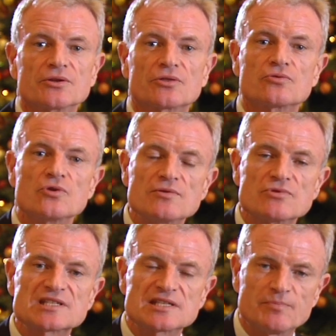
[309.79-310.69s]
the three
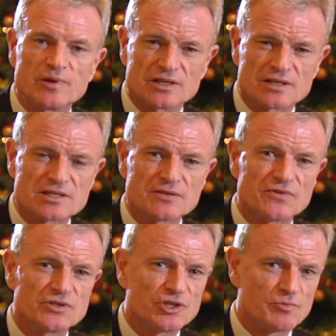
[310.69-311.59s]
recipients
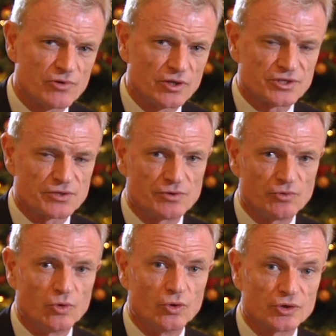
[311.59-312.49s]
of the Gibraltar
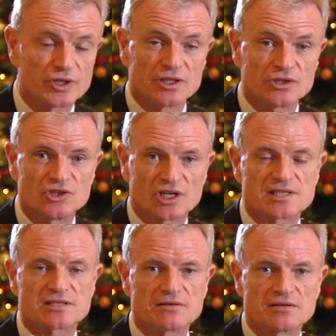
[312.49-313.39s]
Award
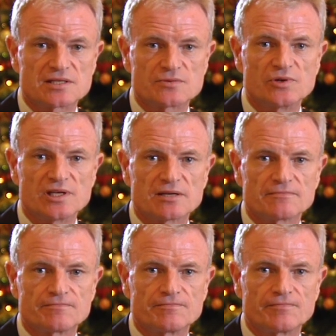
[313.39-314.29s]
just this
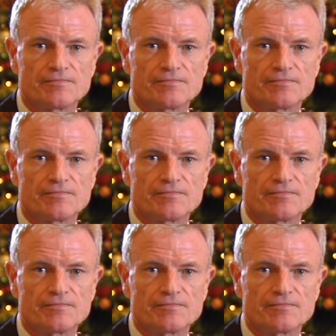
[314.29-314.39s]
week.